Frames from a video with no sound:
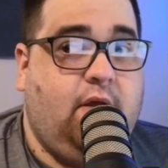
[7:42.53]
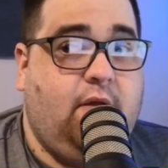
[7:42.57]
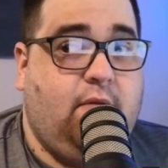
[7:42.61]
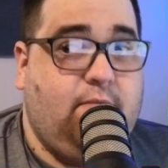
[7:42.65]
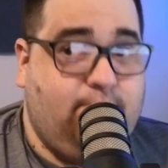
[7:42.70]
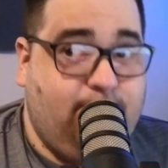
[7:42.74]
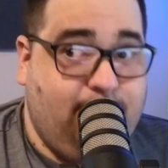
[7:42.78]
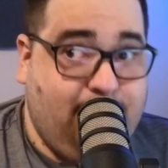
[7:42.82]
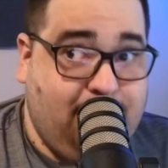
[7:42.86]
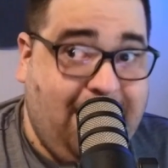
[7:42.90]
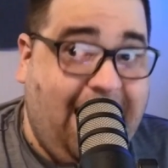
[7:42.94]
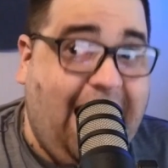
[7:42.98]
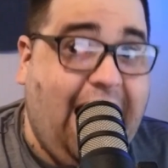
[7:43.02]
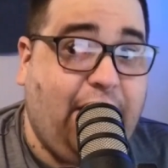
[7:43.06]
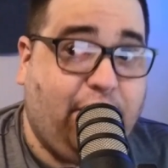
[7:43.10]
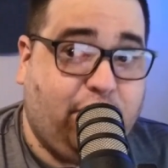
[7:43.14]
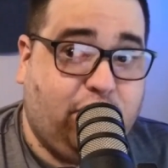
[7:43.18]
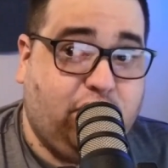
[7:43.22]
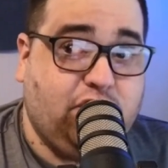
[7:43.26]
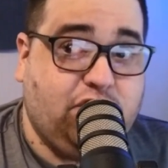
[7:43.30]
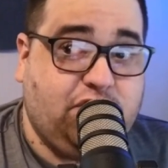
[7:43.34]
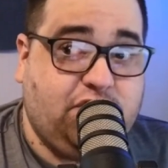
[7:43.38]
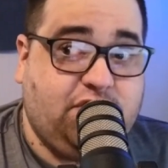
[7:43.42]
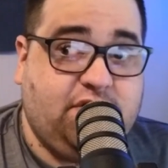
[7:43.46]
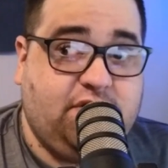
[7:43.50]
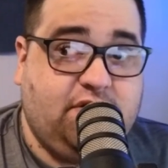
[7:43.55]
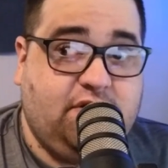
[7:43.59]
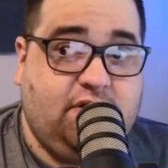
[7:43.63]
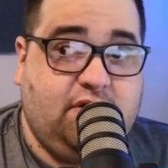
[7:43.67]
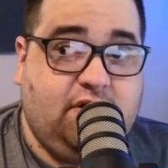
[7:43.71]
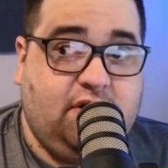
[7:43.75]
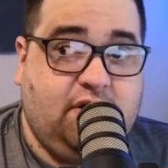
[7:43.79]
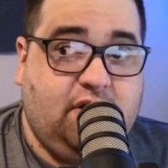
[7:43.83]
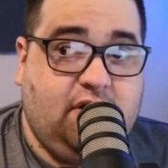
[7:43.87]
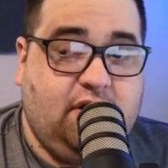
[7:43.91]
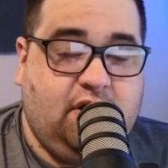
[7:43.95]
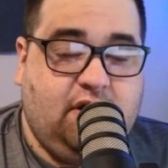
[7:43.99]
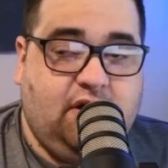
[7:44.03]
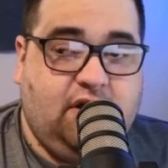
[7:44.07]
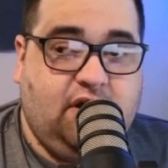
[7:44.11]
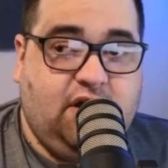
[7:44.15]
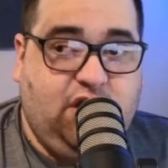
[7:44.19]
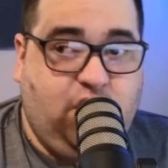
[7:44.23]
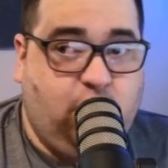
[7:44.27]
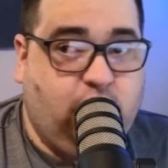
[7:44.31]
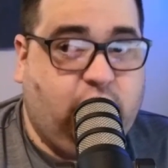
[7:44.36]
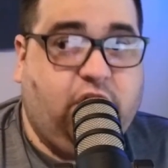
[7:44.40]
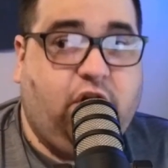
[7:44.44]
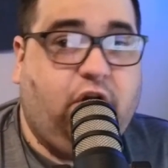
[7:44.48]
matters.
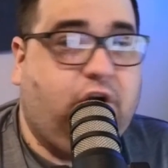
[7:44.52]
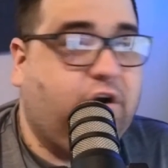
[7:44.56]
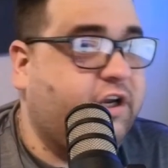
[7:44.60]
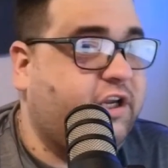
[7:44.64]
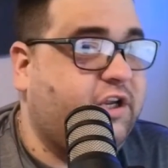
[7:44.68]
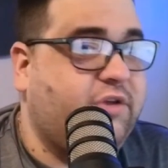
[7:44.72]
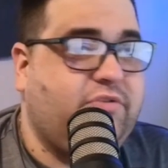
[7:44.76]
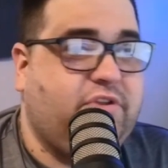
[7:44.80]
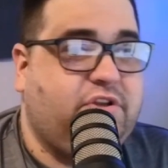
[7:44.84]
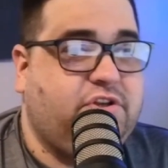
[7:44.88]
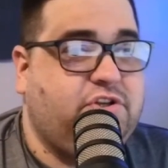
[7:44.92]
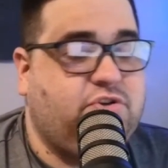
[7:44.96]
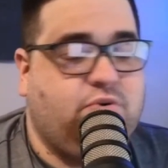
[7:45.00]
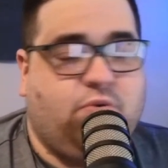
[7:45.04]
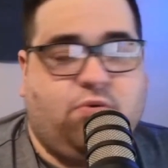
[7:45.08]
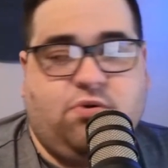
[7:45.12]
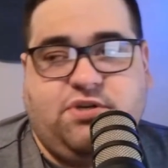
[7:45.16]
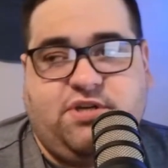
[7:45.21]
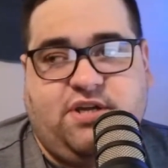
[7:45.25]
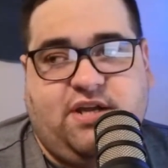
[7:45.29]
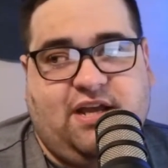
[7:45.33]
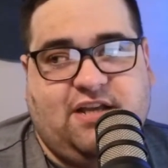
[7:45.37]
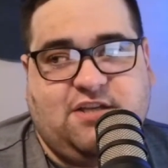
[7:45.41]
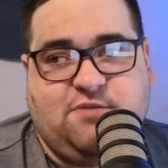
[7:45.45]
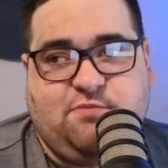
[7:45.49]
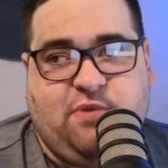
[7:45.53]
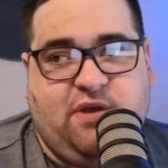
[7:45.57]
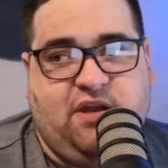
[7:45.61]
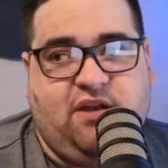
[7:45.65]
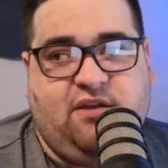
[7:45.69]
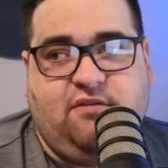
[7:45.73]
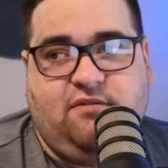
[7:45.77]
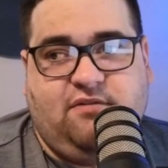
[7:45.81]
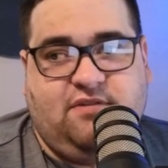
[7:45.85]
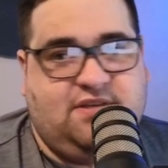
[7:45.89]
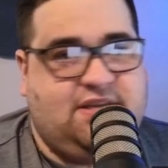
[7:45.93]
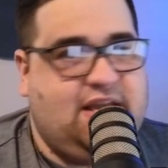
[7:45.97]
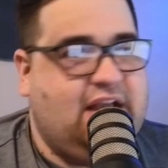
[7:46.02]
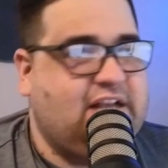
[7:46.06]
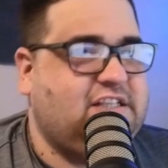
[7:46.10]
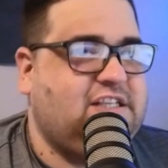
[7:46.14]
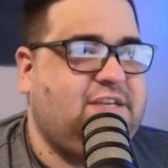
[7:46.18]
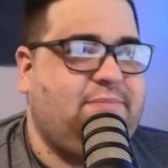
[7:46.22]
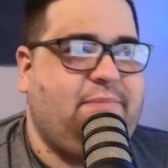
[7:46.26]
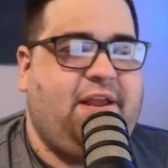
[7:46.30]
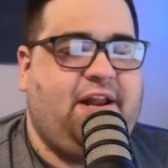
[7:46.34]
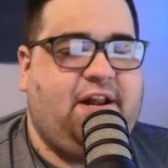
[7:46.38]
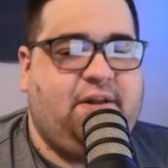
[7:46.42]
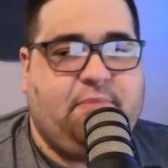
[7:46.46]
You can argue that Georgia has been
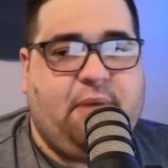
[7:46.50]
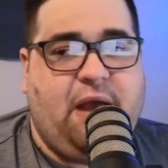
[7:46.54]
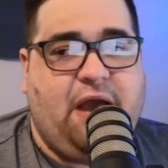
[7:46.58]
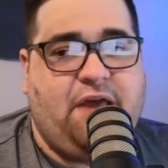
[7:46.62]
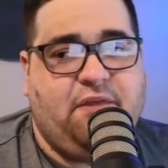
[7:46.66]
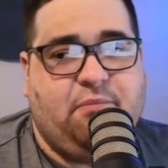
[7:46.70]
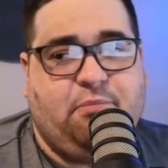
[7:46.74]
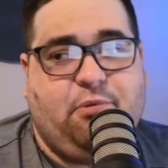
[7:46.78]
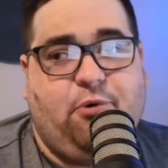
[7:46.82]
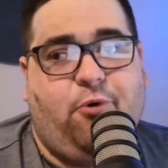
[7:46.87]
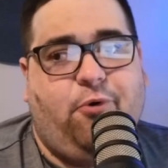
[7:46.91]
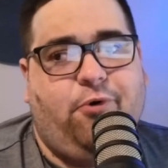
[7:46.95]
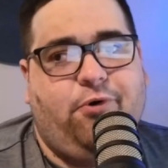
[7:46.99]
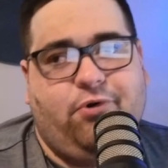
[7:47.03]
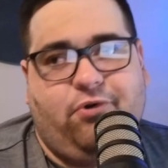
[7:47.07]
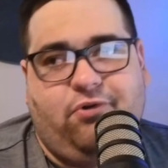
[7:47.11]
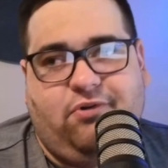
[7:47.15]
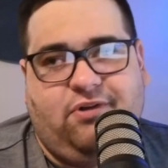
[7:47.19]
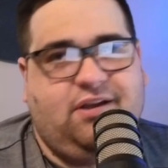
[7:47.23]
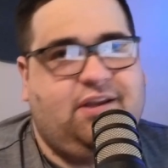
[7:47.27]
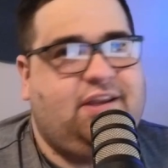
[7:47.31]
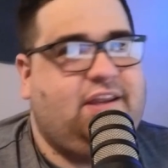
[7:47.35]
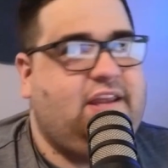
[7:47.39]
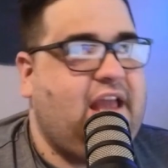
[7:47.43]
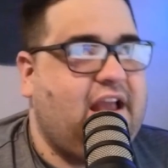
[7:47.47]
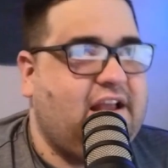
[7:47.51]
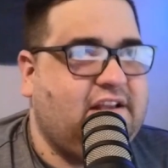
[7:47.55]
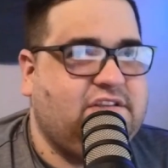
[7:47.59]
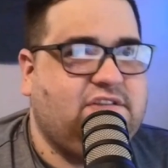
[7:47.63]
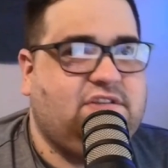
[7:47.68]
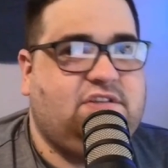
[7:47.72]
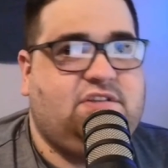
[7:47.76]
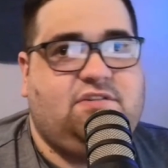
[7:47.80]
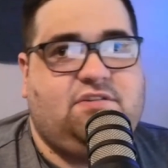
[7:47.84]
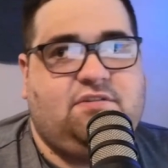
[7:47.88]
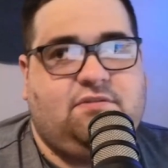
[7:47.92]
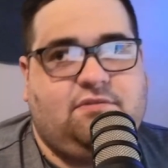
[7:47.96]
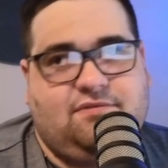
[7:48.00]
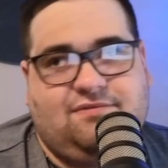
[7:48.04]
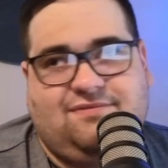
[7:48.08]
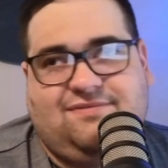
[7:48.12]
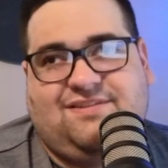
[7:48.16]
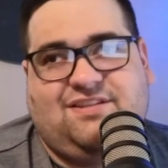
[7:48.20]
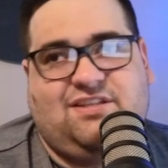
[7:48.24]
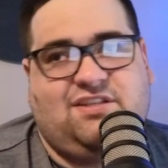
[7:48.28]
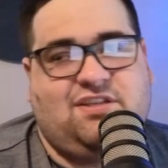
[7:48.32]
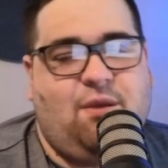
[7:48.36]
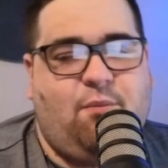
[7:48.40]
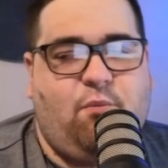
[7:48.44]
decimated by the portal. Yes,
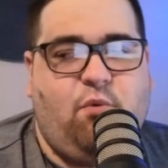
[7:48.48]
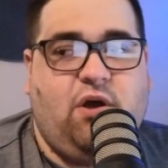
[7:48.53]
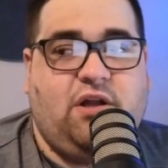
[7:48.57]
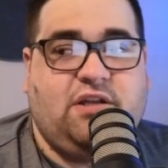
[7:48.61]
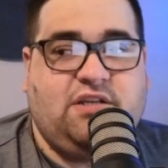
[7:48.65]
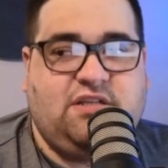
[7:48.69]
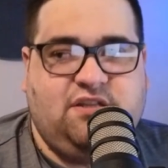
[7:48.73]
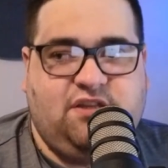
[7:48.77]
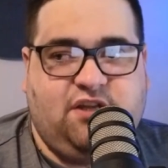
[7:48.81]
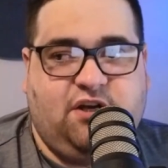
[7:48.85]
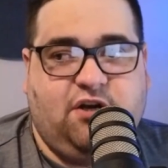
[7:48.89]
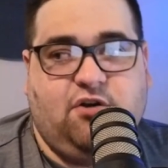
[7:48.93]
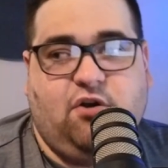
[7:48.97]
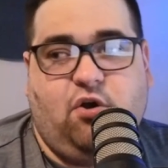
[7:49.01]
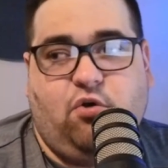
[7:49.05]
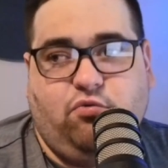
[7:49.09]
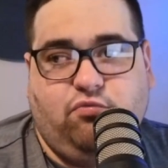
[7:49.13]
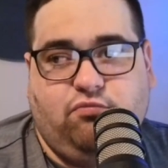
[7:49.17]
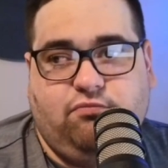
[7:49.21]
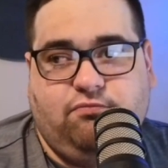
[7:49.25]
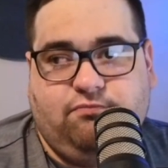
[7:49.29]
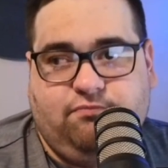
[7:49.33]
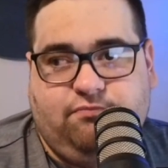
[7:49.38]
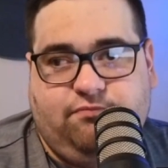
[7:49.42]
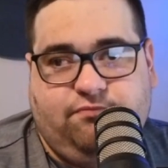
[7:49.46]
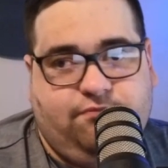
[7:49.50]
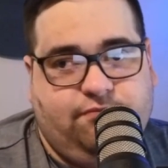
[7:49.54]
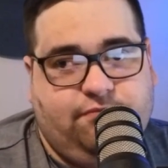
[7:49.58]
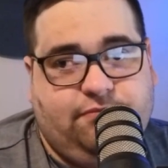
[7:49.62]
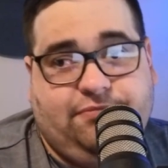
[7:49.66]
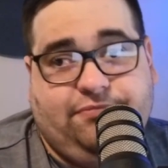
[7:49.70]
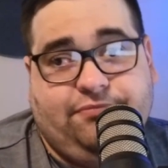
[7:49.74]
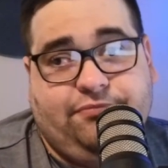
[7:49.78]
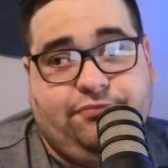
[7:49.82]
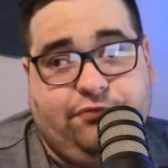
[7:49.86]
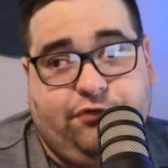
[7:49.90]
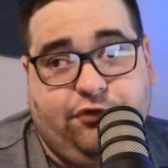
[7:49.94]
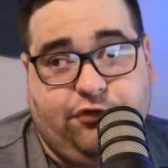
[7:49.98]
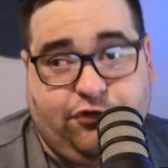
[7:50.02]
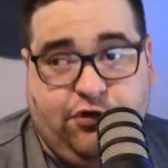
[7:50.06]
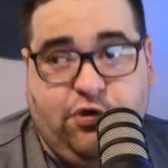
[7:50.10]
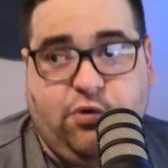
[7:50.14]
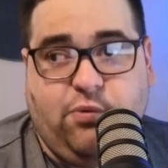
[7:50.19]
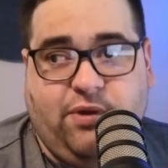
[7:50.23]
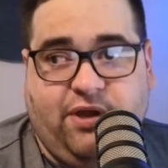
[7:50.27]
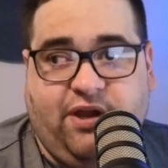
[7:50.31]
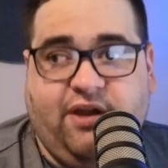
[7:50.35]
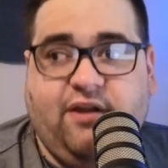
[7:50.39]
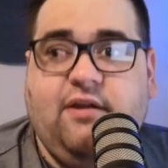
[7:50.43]
somewhat to their own
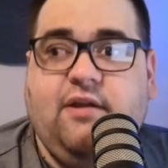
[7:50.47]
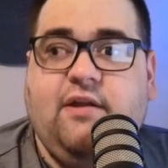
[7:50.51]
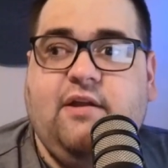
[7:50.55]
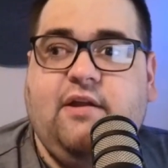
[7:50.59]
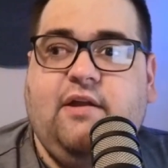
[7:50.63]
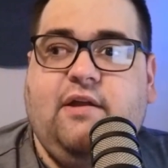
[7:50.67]
doing,